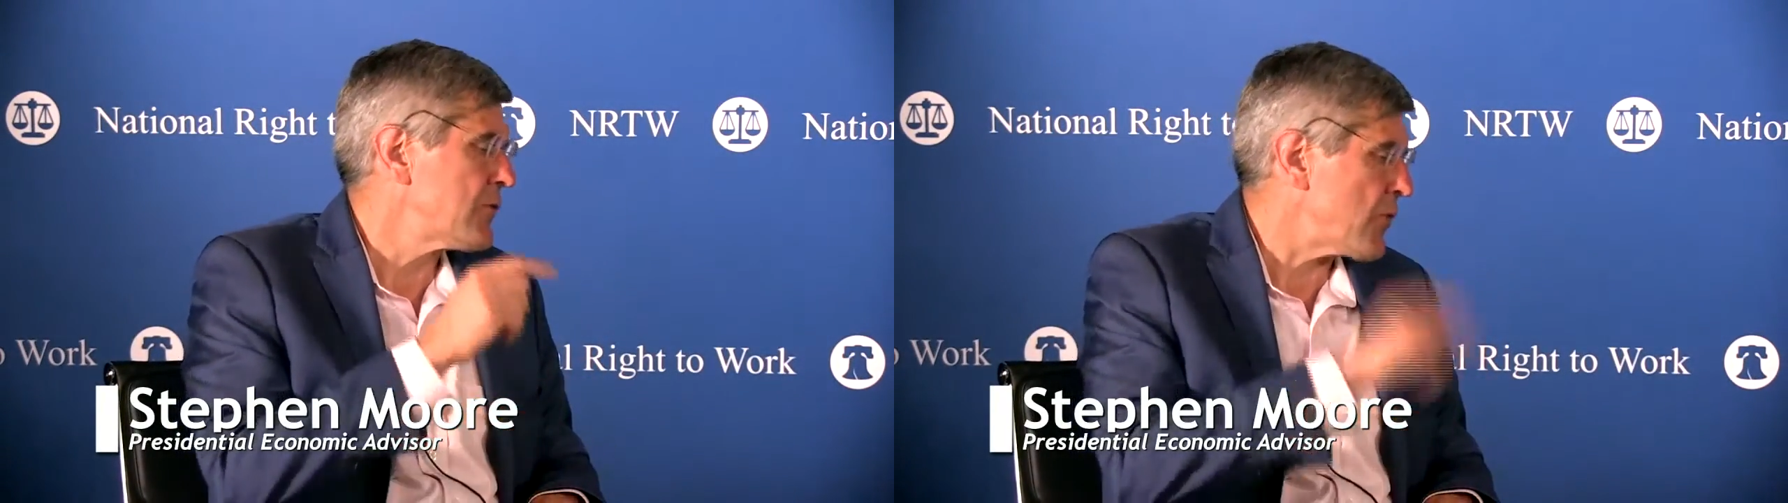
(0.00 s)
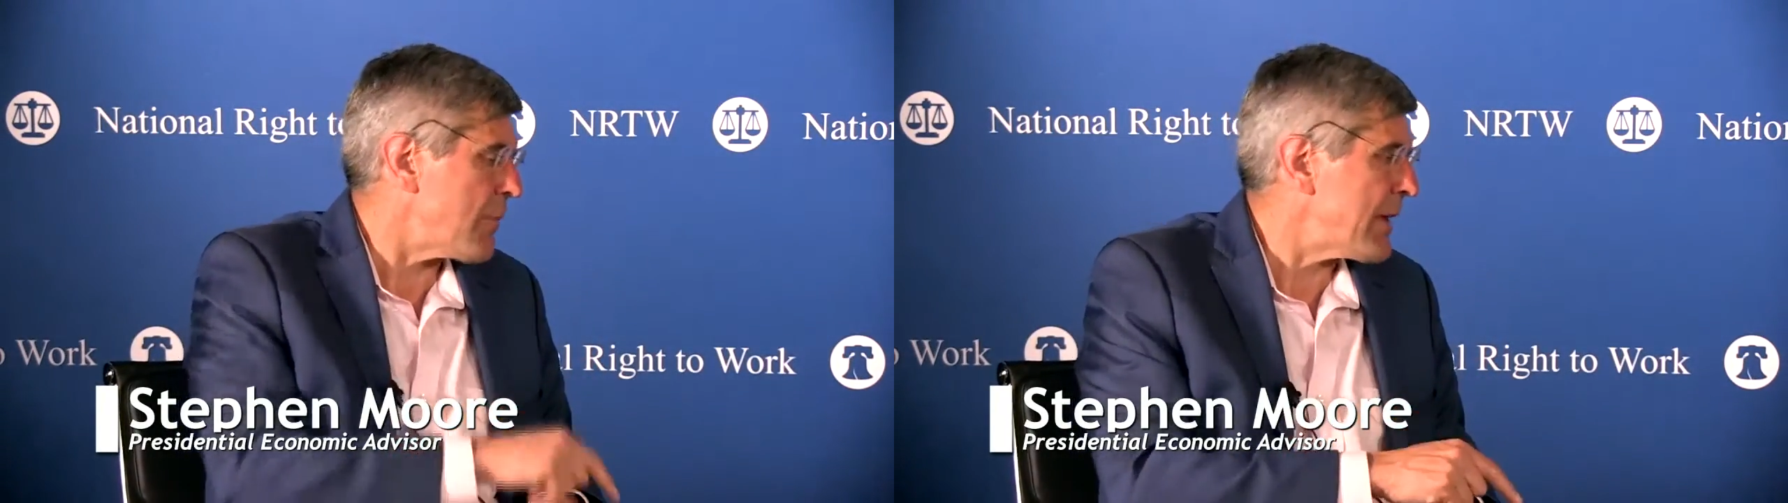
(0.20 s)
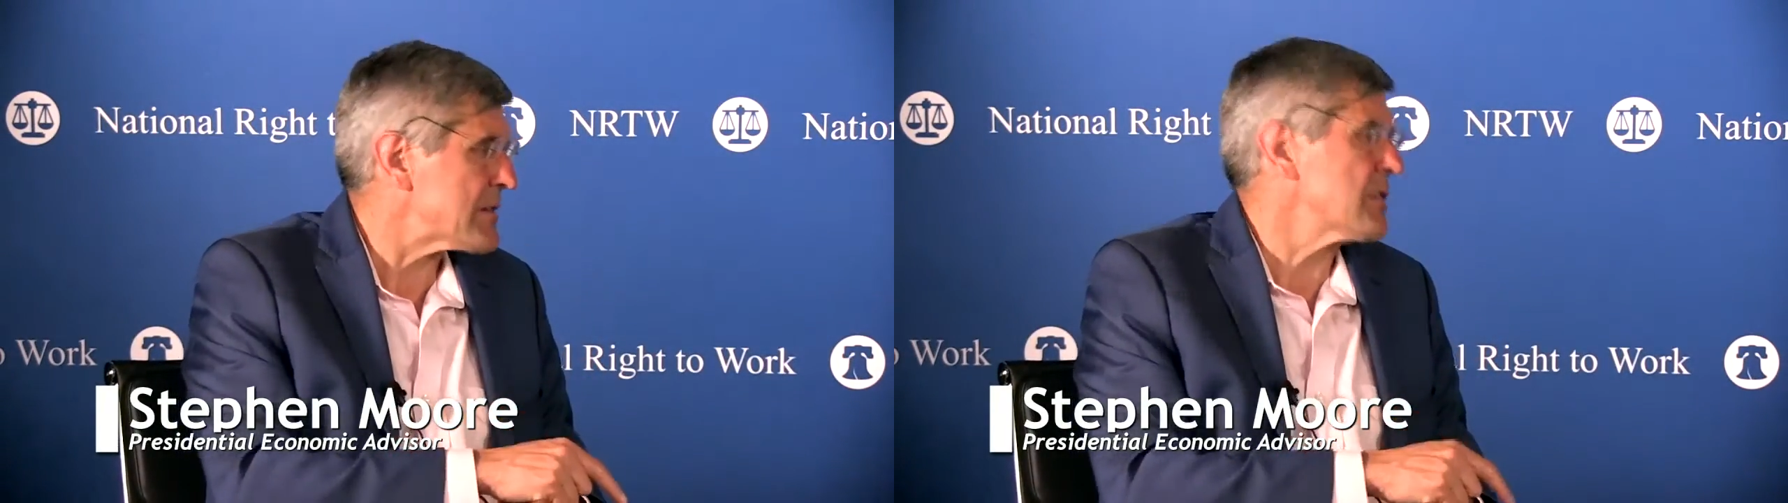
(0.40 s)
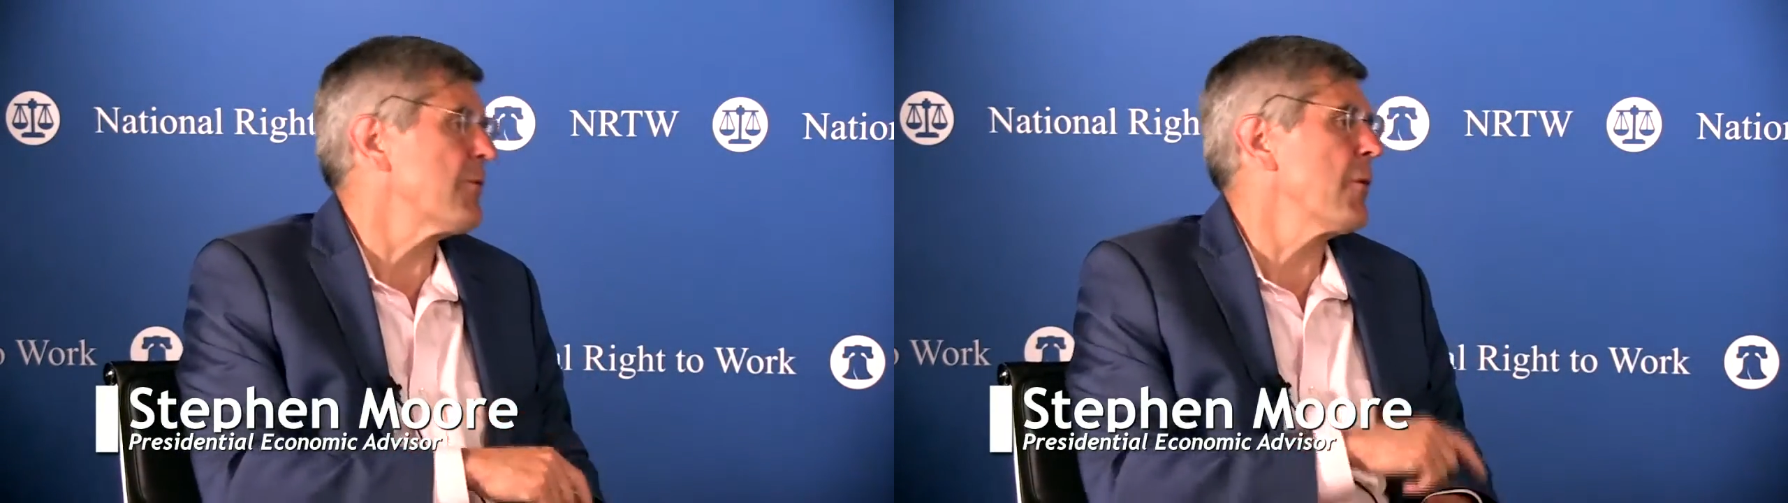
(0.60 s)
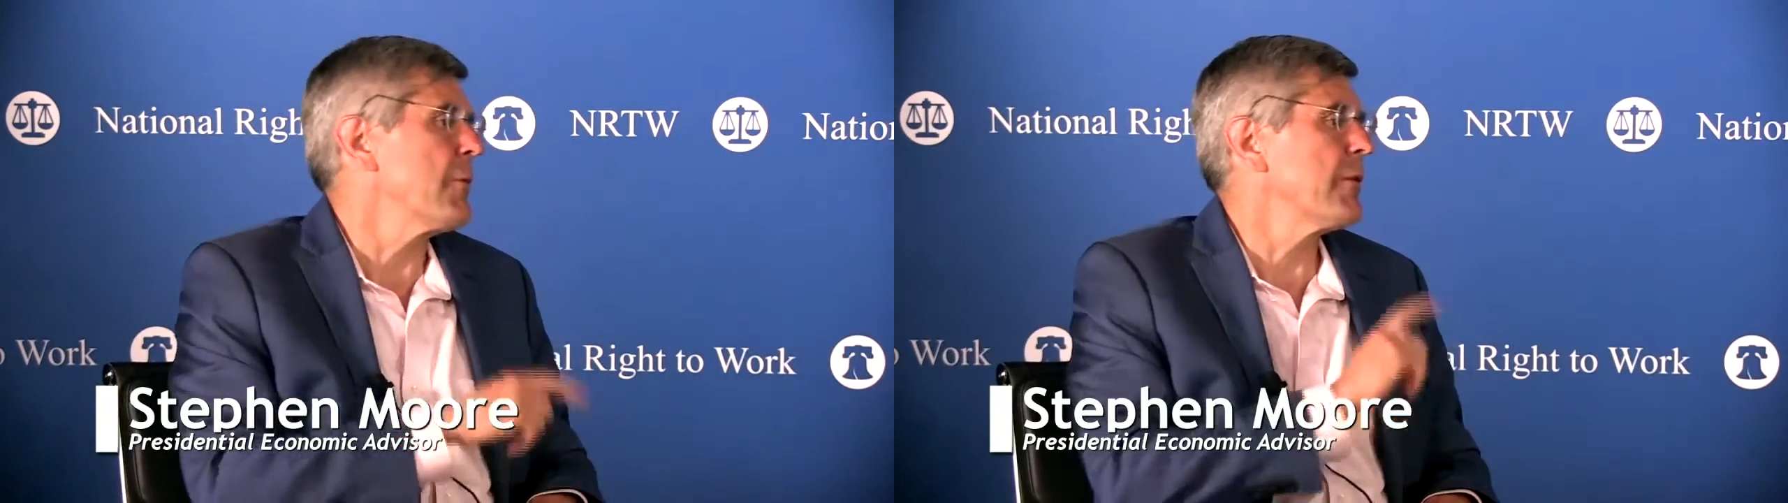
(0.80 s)
Trump has the
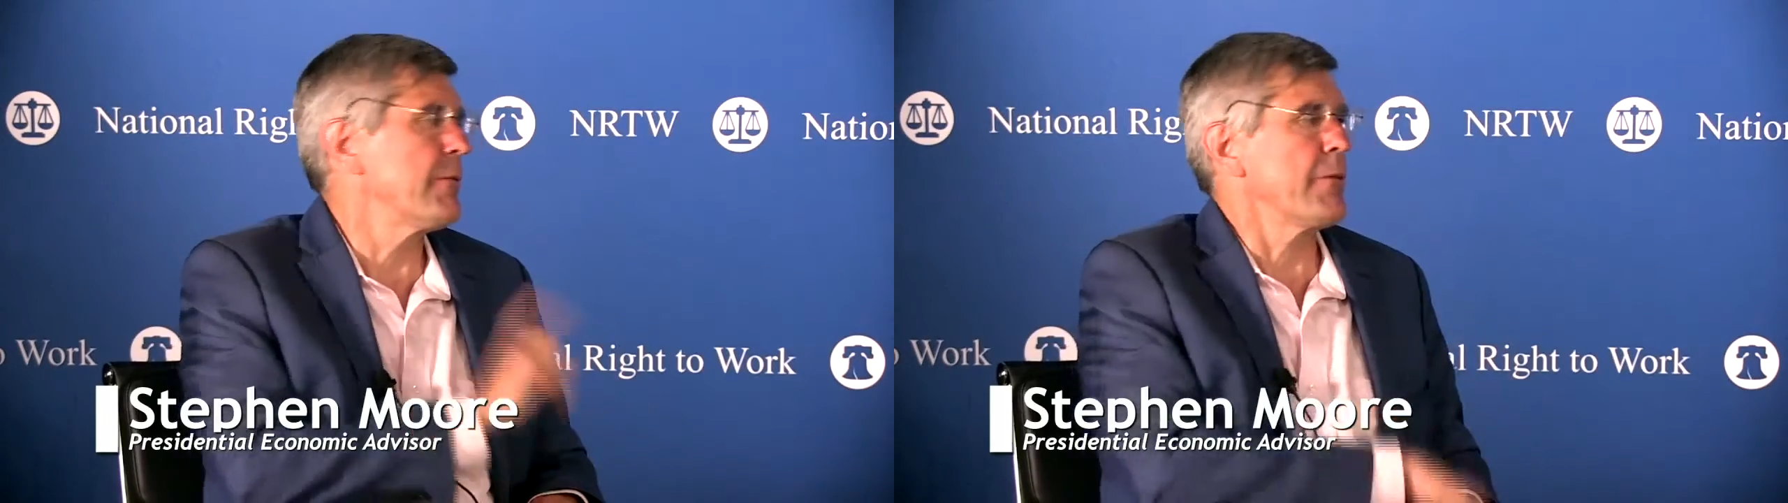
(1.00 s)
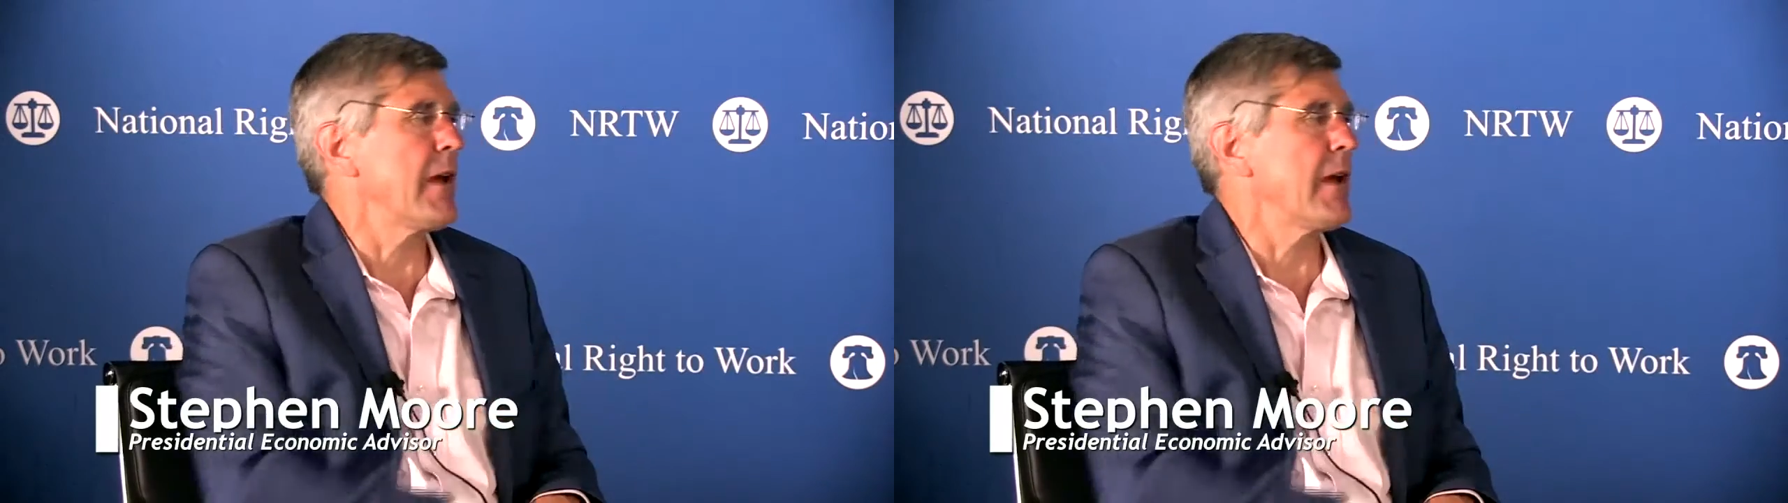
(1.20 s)
formula for